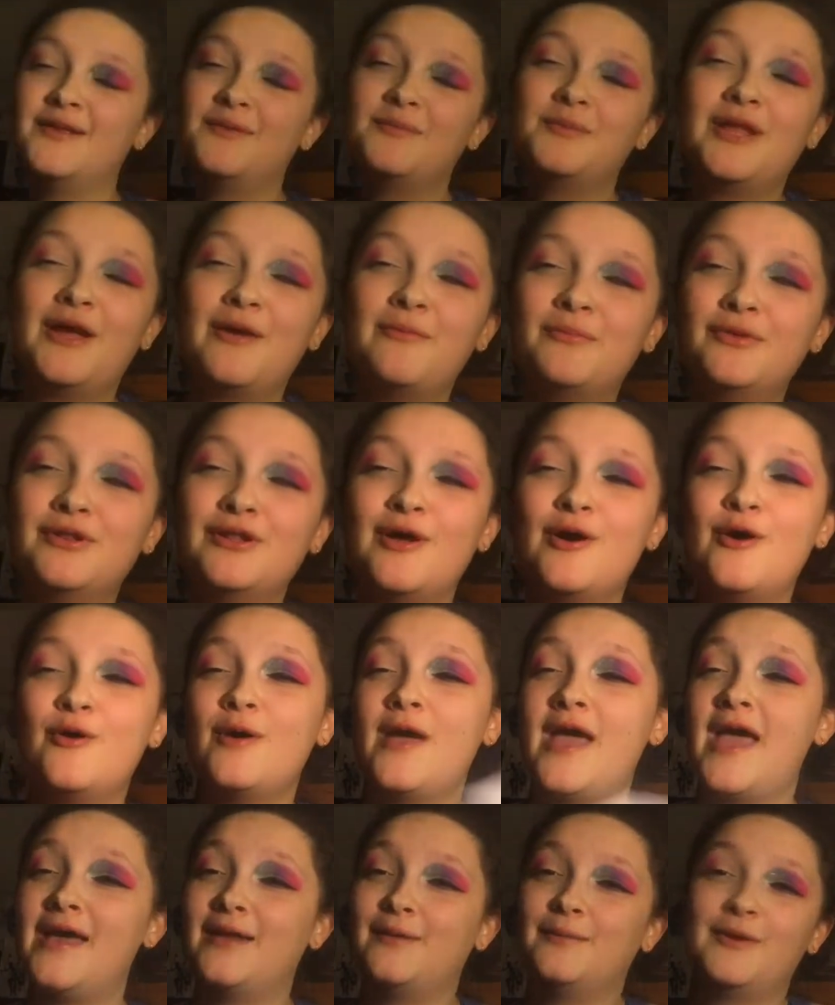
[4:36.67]
them down below,
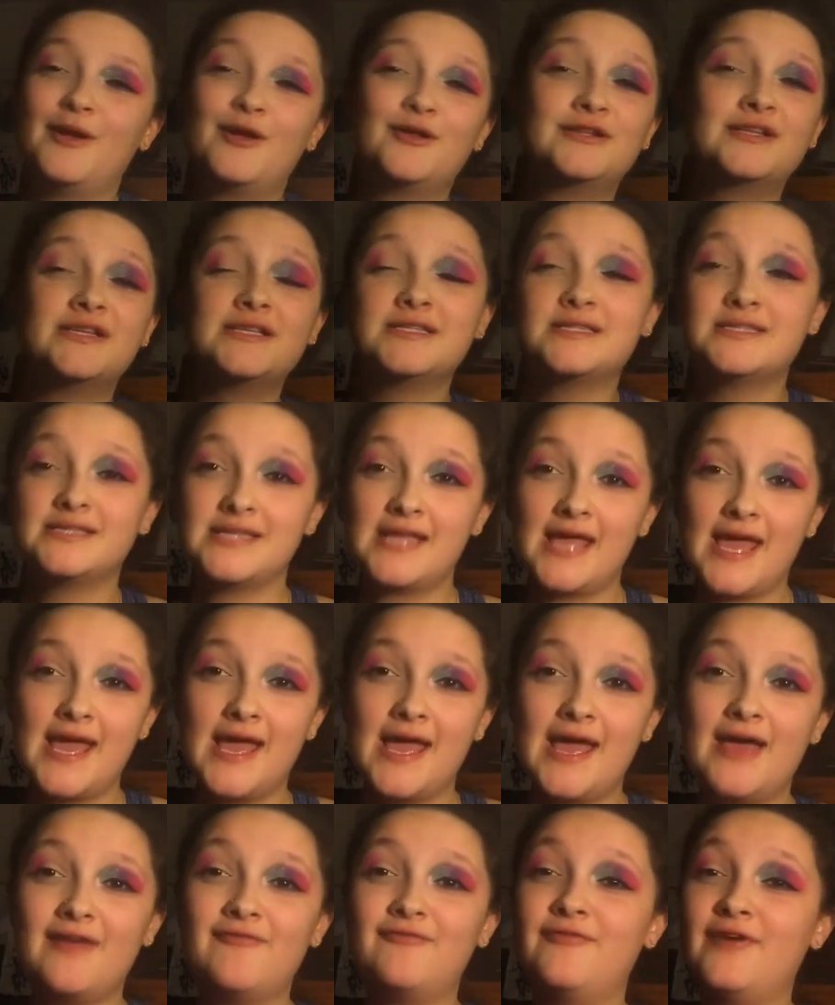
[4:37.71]
add me on the
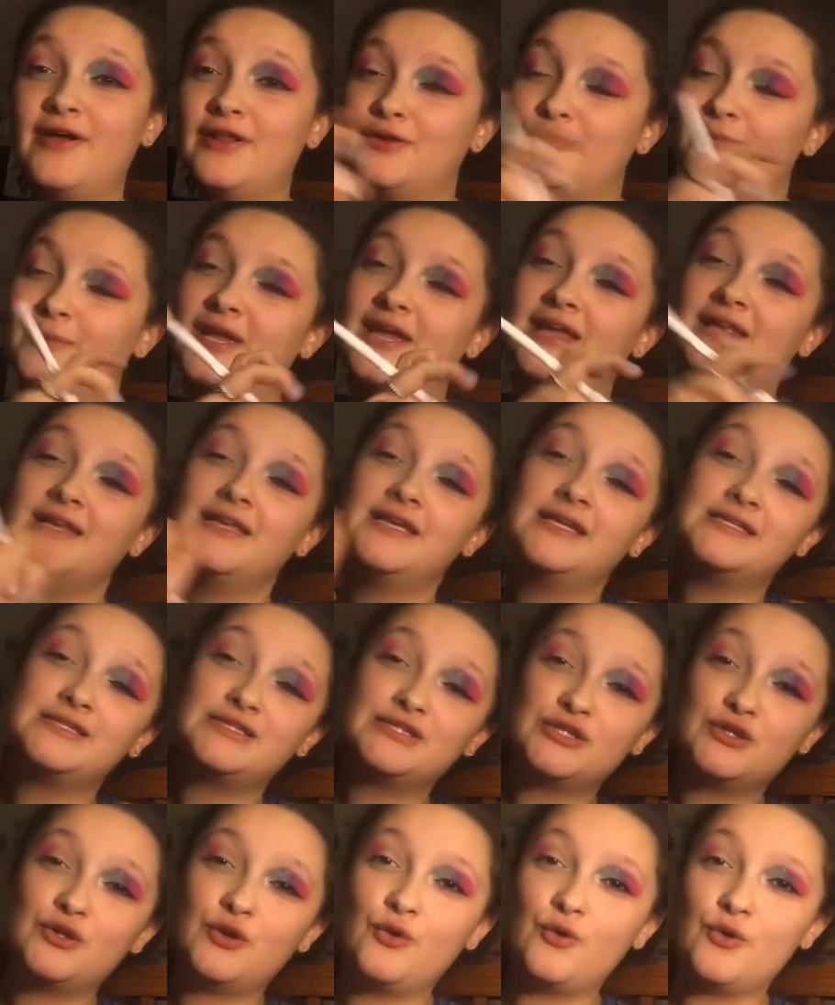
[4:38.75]
snap, follow me on
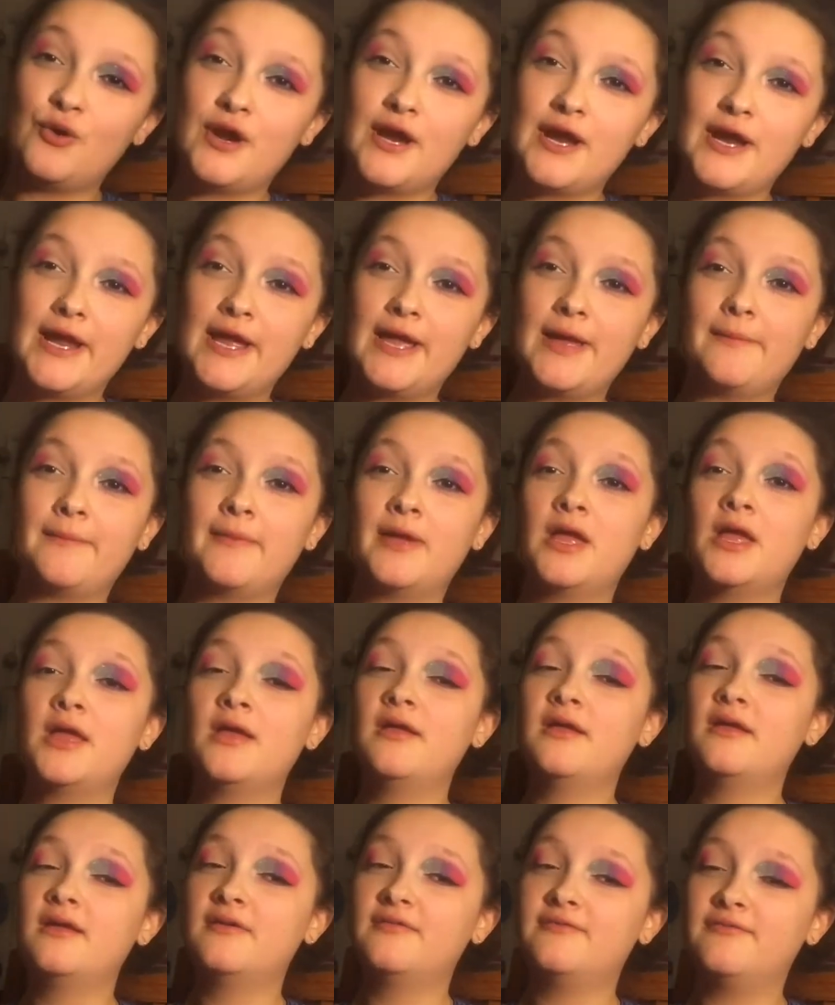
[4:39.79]
Instagram,
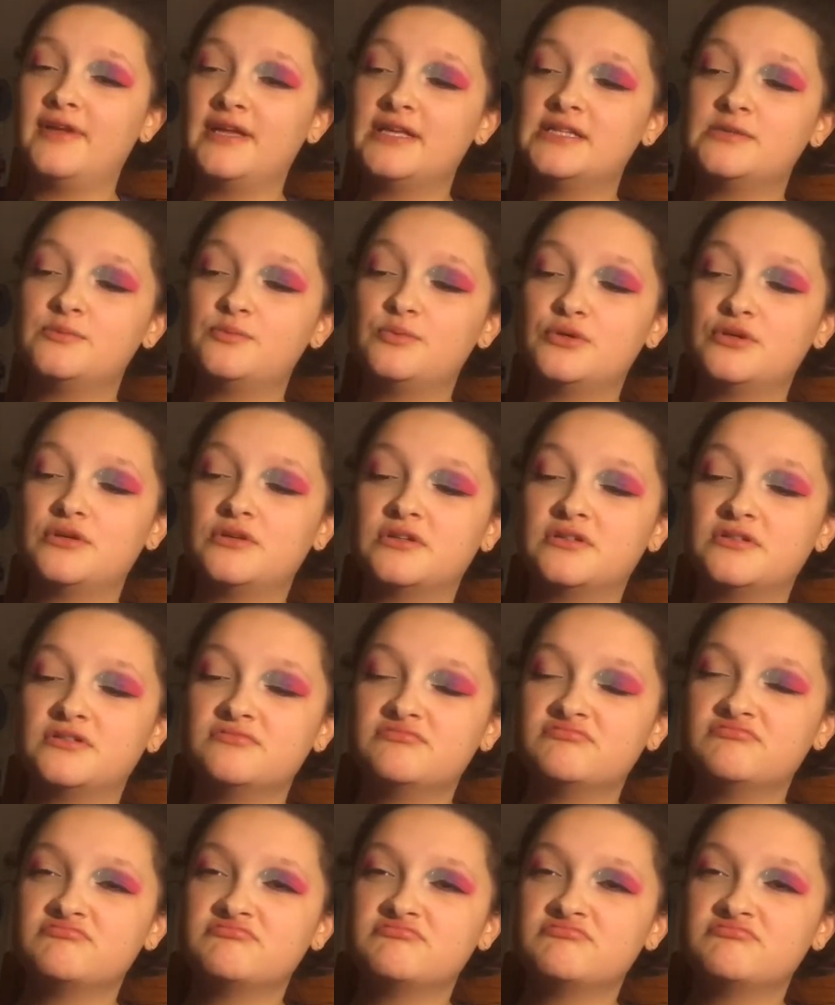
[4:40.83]
Facebook's